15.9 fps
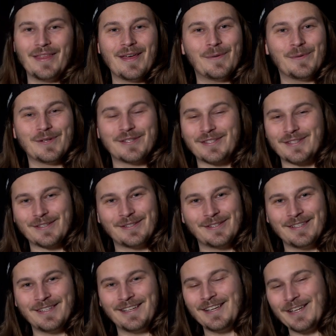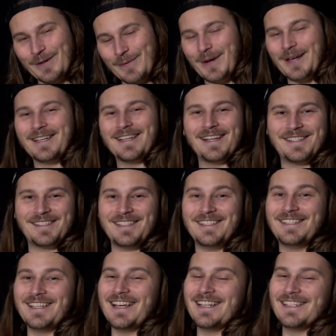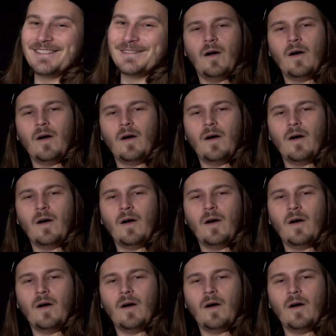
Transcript: That was quite a nice detail.